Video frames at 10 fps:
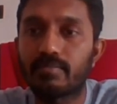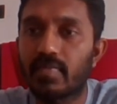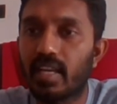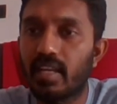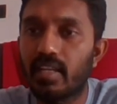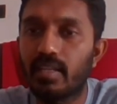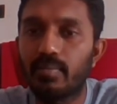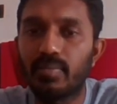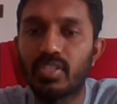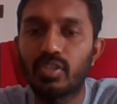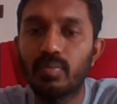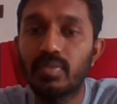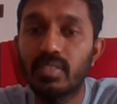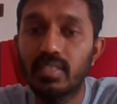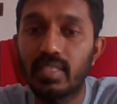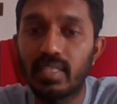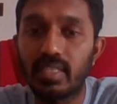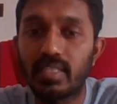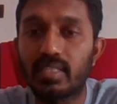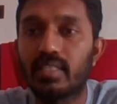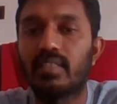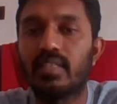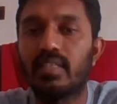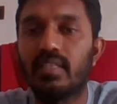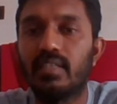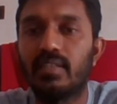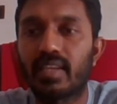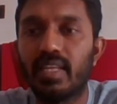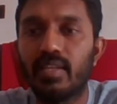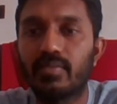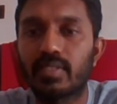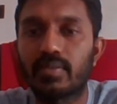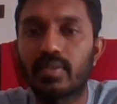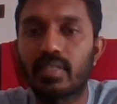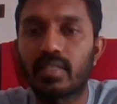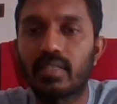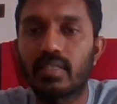and bishop d3, king f7.